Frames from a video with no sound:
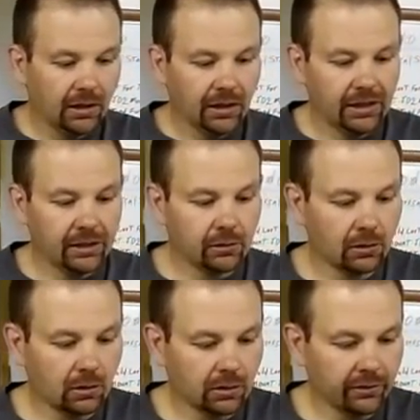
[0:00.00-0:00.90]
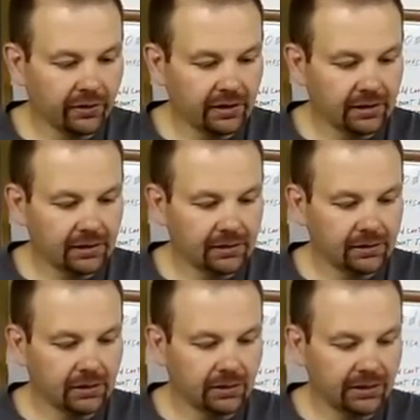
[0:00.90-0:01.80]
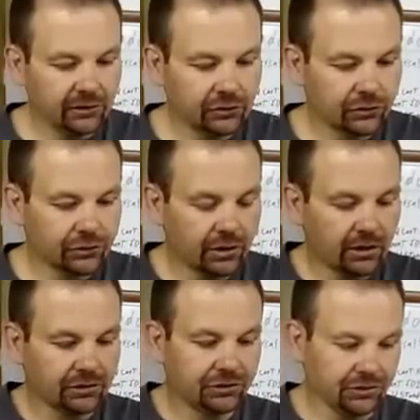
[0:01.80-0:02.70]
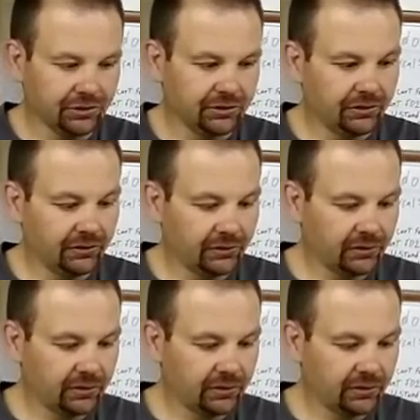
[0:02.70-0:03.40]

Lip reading: Here are the instructions